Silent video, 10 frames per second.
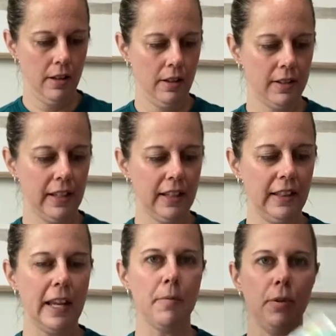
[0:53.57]
Looks like
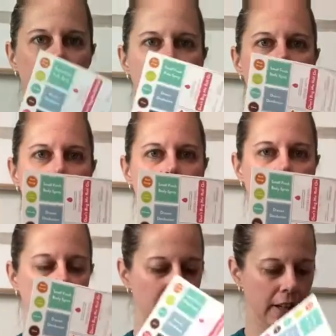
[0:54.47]
labels
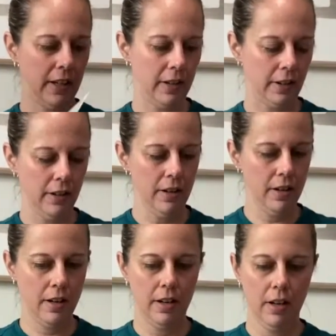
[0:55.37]

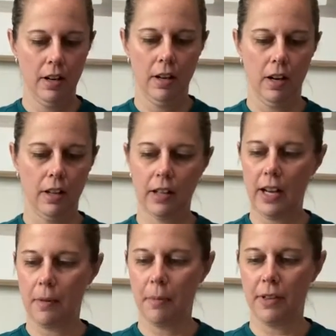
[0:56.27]
here. I'll
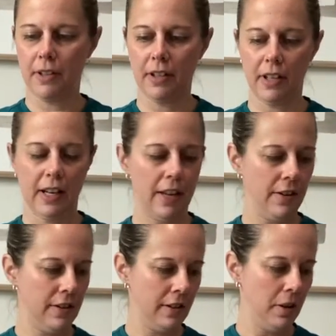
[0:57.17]
kind of put this all
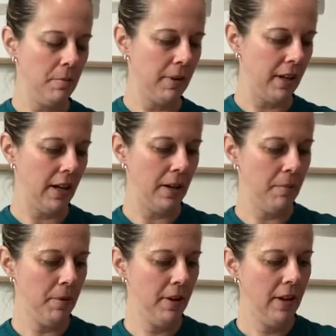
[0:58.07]
together as I open it up.